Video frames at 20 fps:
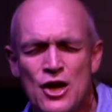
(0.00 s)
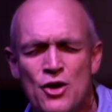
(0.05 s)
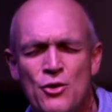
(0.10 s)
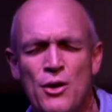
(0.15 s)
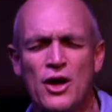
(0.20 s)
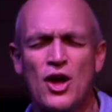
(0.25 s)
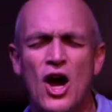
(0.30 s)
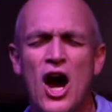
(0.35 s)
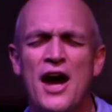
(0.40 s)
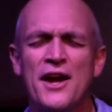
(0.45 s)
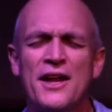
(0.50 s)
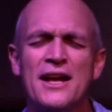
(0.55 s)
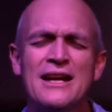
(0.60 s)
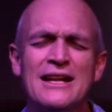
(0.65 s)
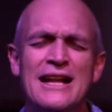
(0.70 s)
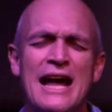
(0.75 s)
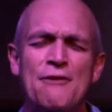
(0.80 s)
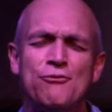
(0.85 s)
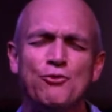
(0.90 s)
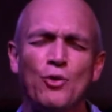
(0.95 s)
Regarding
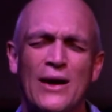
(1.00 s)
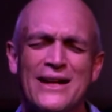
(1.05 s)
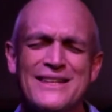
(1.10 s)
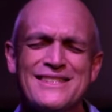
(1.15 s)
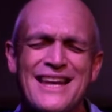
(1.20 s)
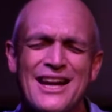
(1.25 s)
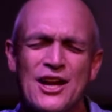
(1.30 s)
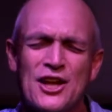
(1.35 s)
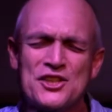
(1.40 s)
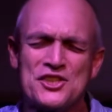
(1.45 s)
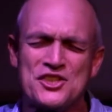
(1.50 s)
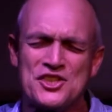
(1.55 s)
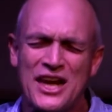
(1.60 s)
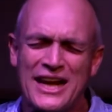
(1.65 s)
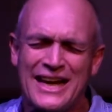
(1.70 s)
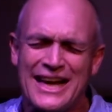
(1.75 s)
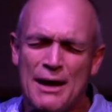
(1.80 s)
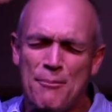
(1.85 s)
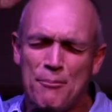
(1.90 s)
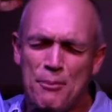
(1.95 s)
loved ones that are
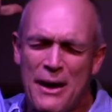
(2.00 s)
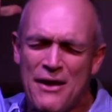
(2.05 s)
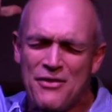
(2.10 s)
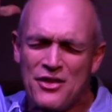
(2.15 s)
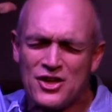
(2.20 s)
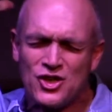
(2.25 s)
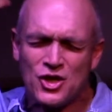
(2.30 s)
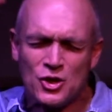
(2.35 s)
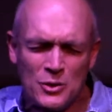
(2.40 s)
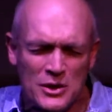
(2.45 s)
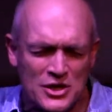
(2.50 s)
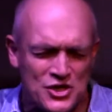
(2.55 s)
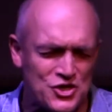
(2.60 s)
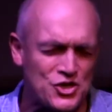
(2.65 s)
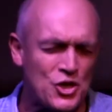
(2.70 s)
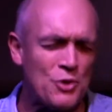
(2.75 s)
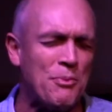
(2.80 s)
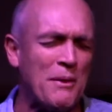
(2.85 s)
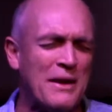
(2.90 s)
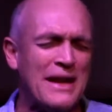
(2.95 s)
sick, I pray that you would
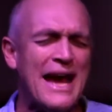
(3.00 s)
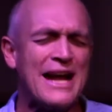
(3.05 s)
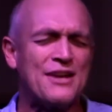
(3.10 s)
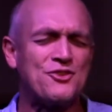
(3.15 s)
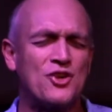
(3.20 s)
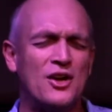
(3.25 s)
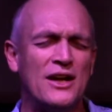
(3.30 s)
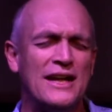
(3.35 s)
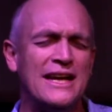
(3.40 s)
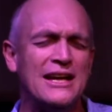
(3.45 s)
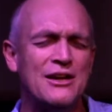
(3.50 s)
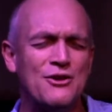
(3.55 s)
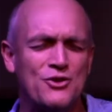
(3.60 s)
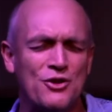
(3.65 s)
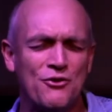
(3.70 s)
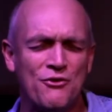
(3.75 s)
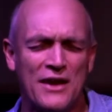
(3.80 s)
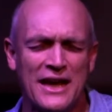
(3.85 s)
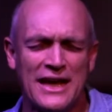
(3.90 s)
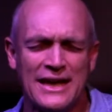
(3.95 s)
supernaturally
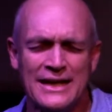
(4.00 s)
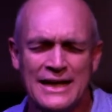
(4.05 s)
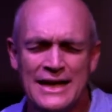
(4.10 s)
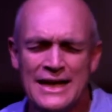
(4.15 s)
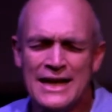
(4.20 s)
intervene.